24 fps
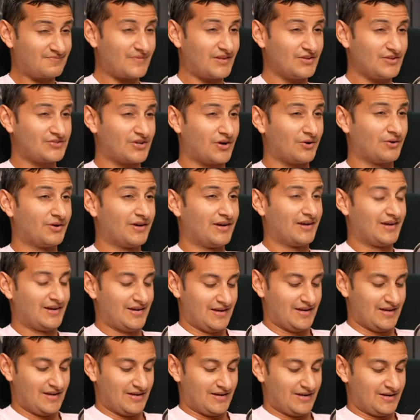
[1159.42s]
so...
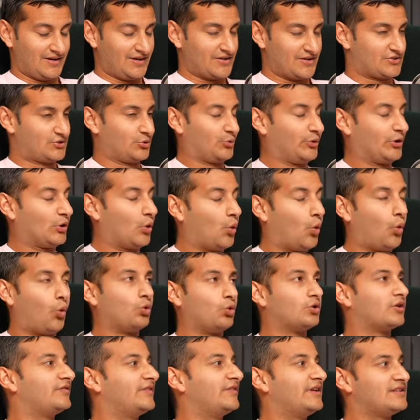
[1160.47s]
I was doing
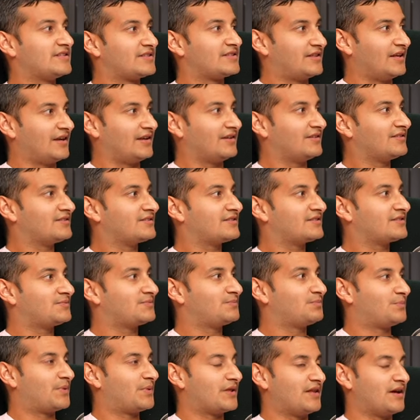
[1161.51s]
all of these things,
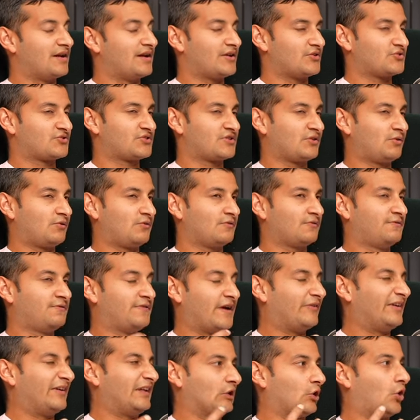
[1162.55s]
but then I was still
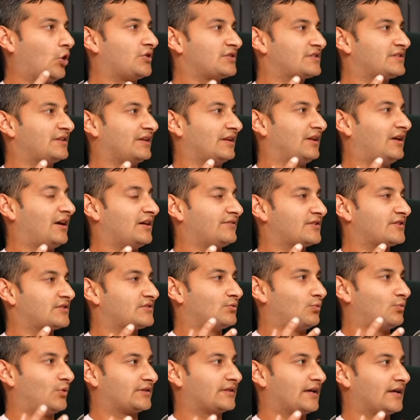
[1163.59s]
very lost in life as
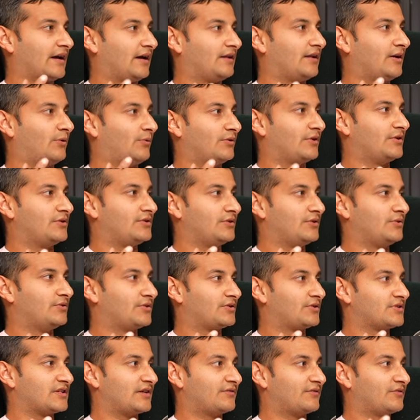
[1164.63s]
to what the hell I want to do
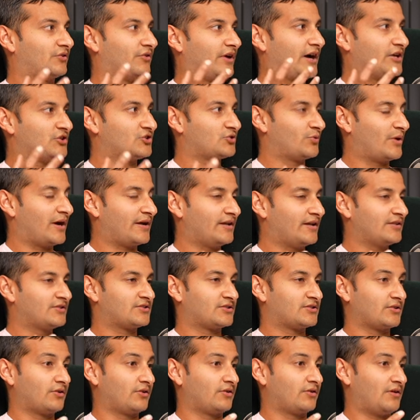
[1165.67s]
because I've graduated.
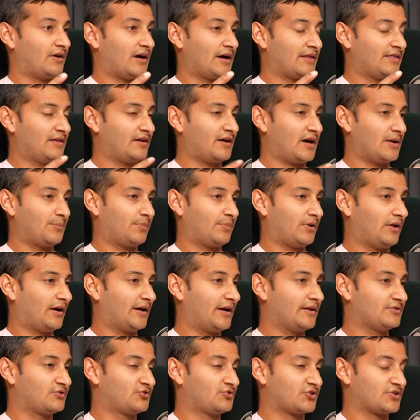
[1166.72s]
So I think I
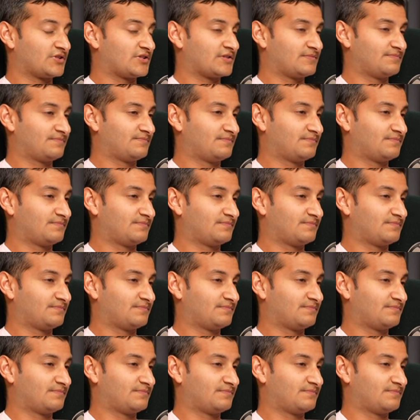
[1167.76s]
applied just